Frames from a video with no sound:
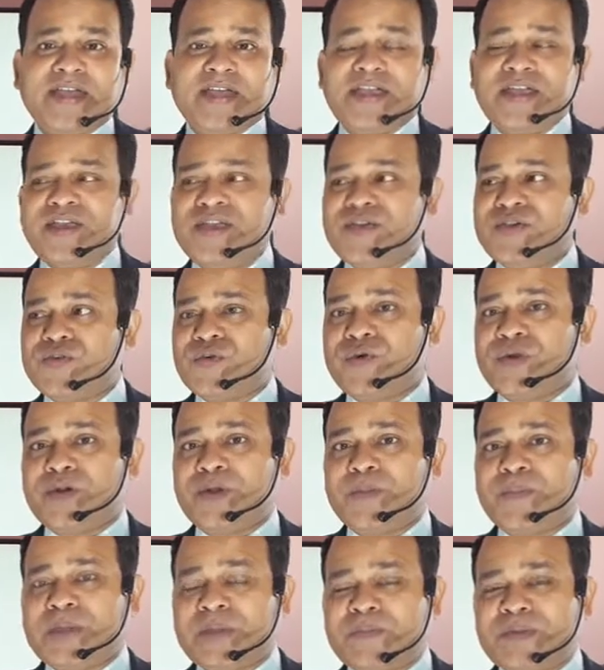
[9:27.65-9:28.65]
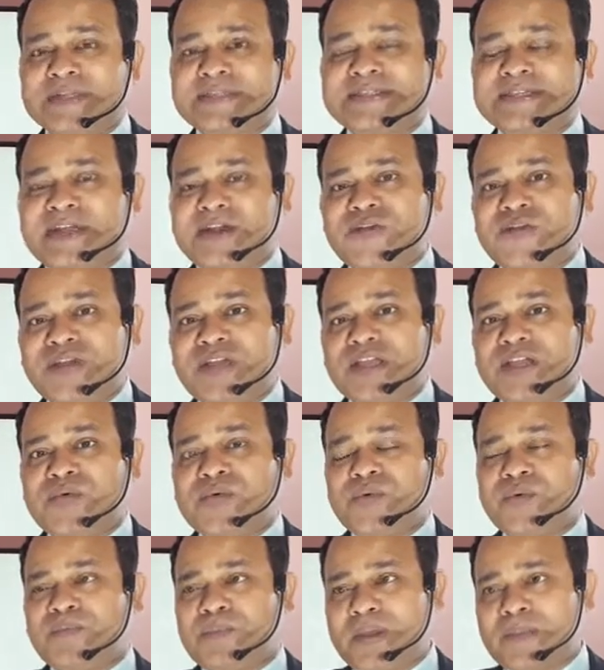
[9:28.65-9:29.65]
in your you know, people surrounding
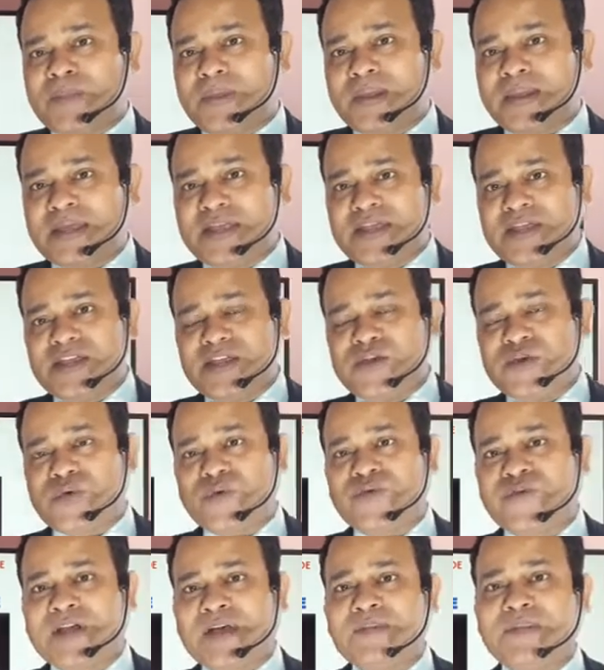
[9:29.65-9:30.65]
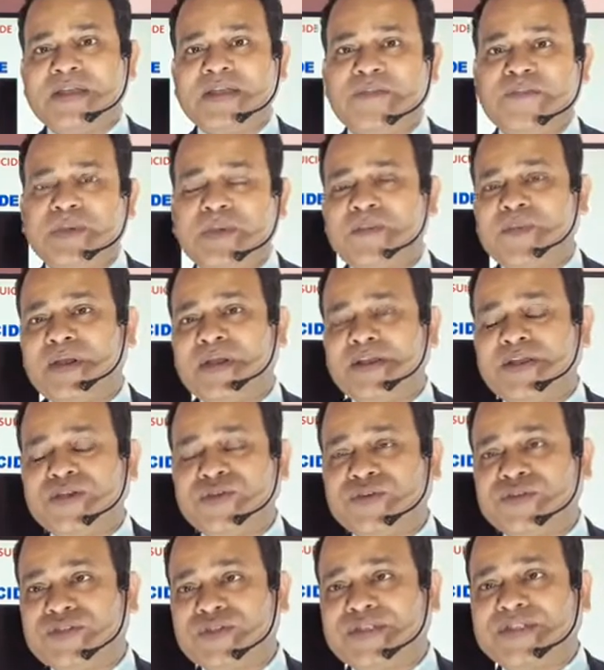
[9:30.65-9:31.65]
you people in your family people in
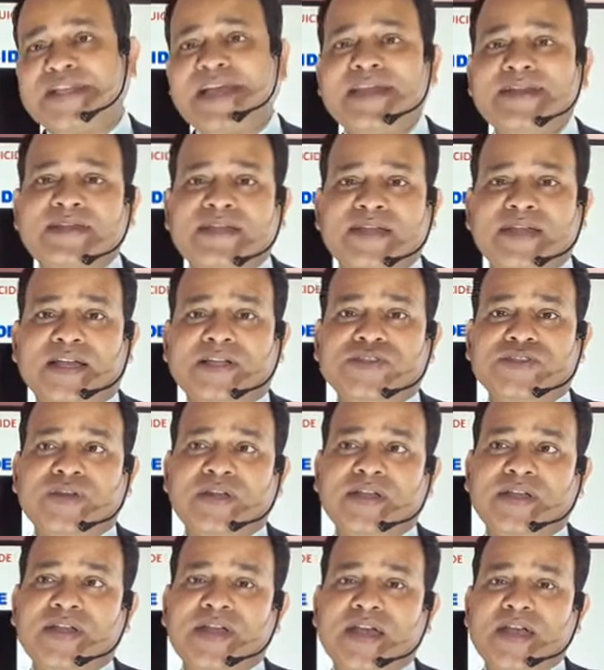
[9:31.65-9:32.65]
your society actually